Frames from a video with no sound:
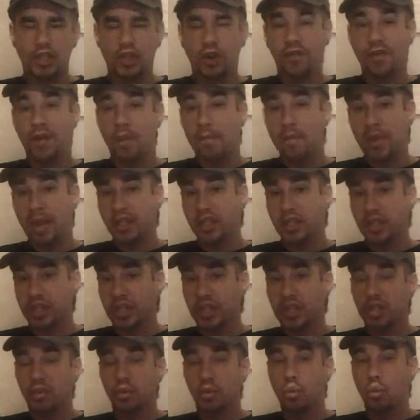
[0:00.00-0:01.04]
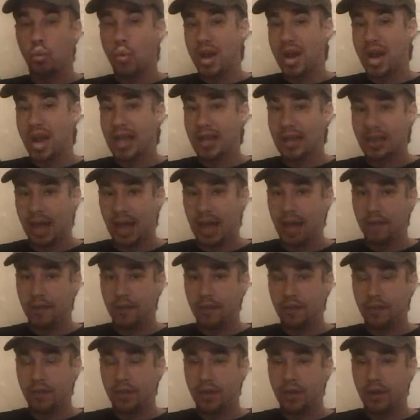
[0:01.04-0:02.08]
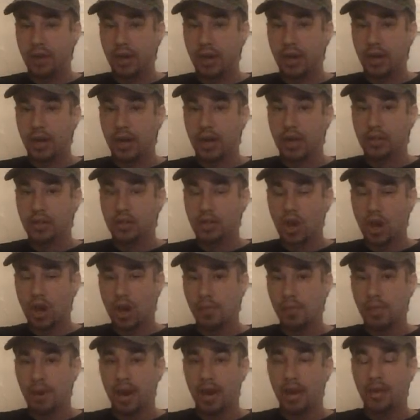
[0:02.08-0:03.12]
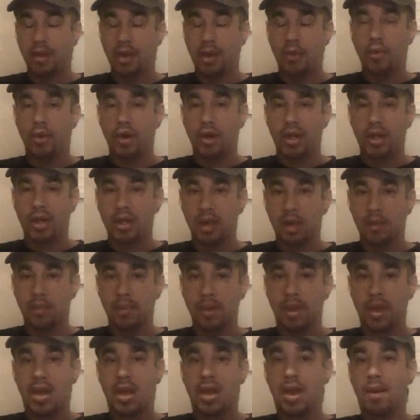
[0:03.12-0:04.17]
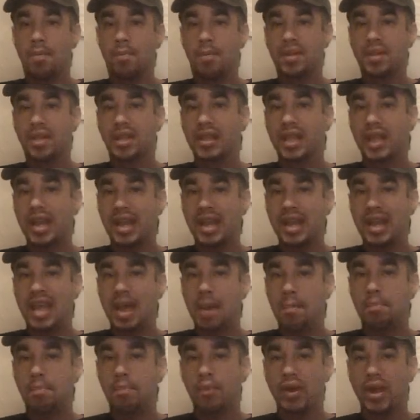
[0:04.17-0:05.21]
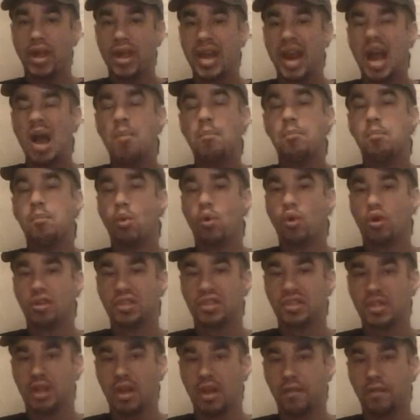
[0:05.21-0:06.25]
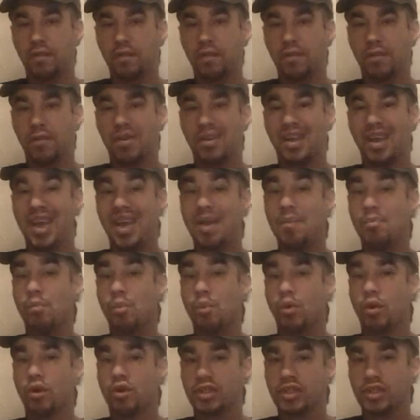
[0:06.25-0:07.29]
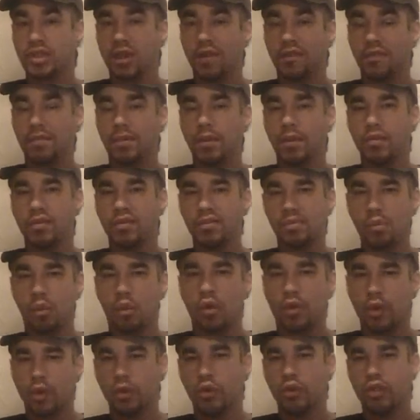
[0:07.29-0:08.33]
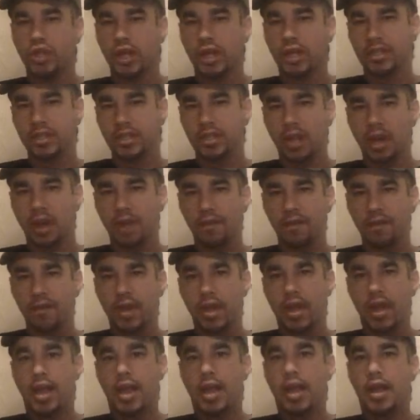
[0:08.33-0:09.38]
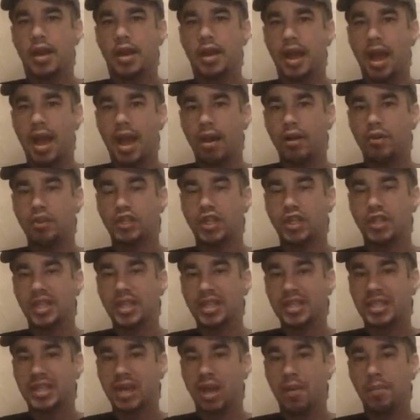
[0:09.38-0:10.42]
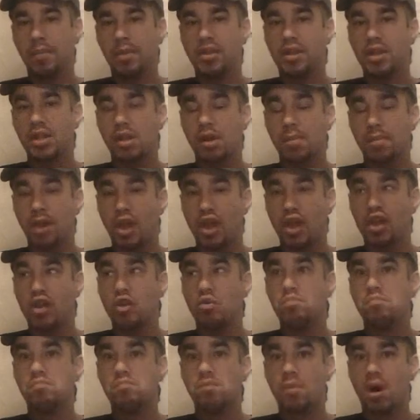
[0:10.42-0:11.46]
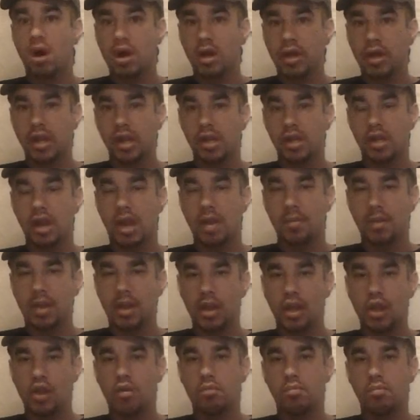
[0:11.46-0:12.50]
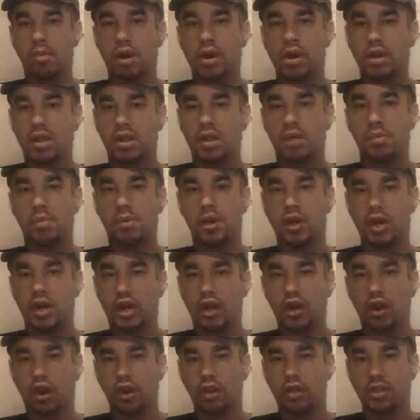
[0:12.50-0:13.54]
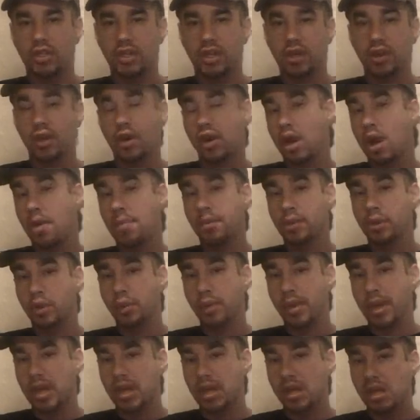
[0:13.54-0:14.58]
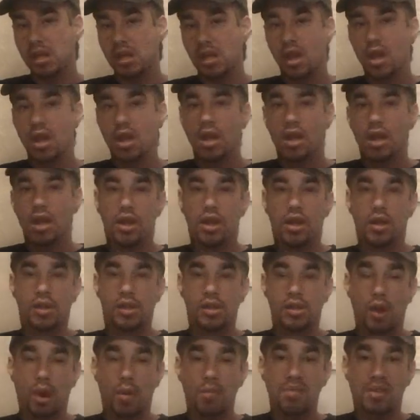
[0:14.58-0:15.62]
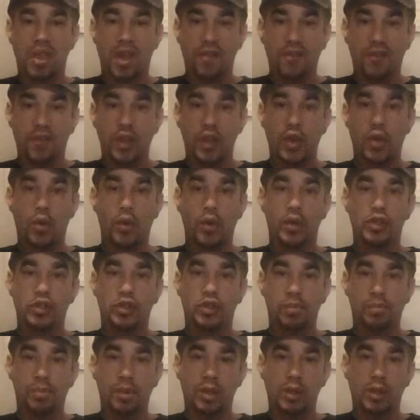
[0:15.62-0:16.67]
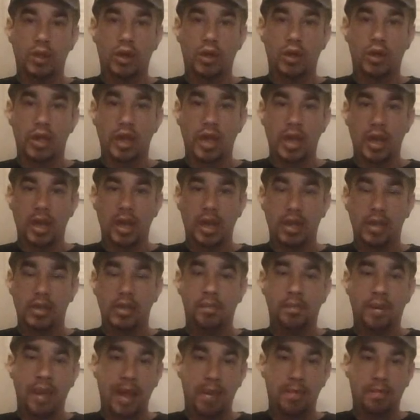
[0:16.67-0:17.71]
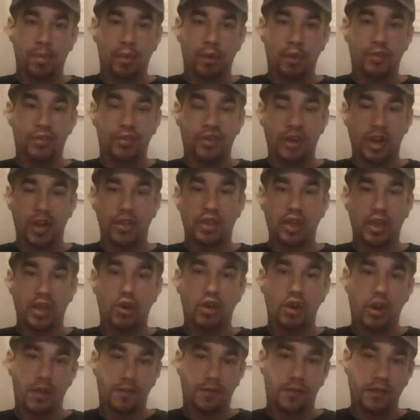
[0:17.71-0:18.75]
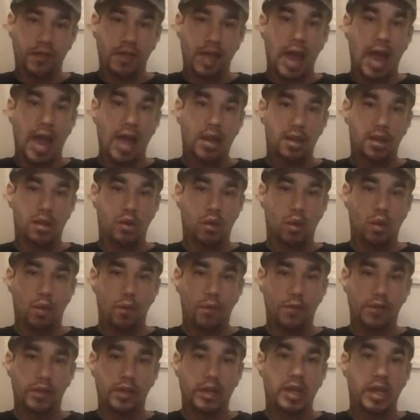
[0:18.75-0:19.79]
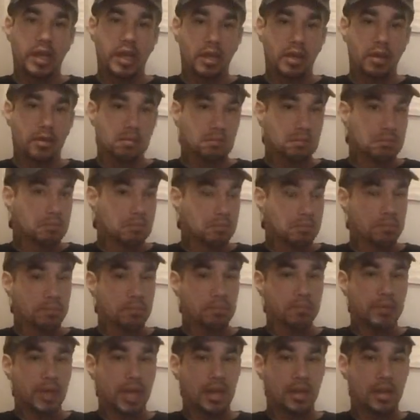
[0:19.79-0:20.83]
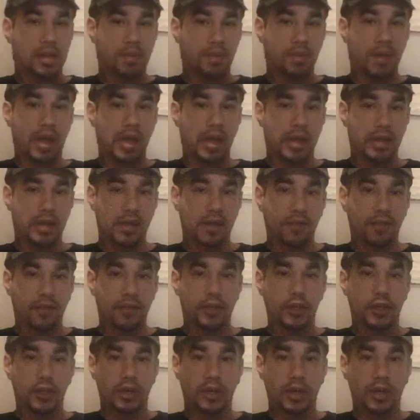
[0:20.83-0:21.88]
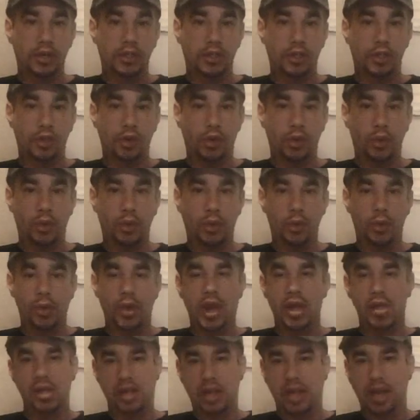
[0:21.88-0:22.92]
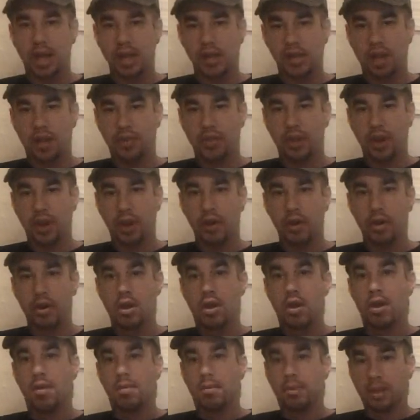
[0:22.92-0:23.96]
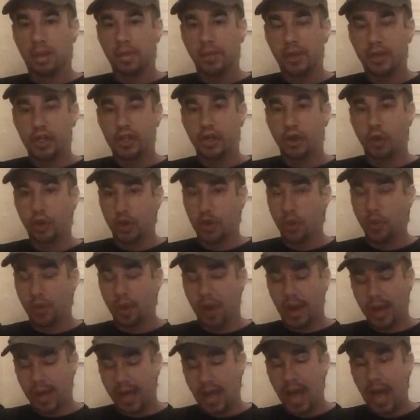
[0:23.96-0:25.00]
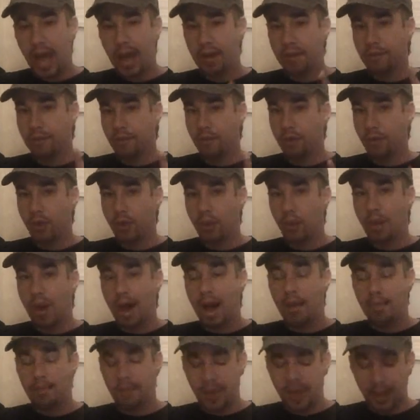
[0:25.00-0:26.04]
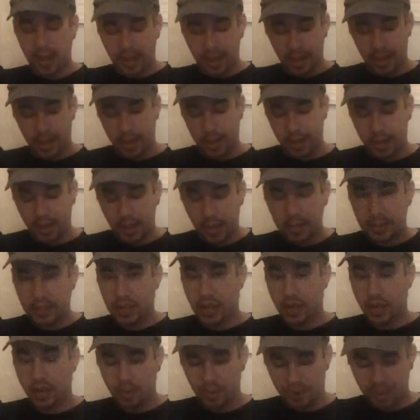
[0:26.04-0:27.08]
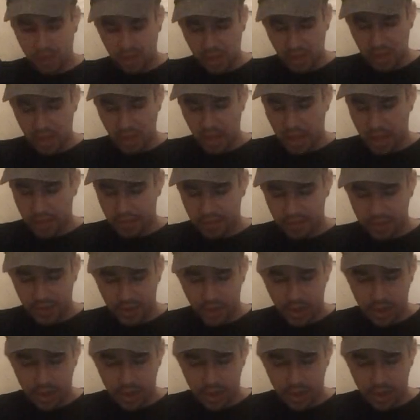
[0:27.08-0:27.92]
sure if I mentioned this when I left, uh, talking about it in that one clip, but the lady kept bringing out more stuff and more stuff, but it was more new gen stuff. Now, she did tell me there's going to be a humongous, and I mean a humongous community yard sale in a couple of weeks. So I'm definitely going to be looking in the papers, down the internet for that. So hopefully that's something I could definitely uh, show you, you guys and gals out there. But let me show you what I got for a whopping, I'll tell you this in the end.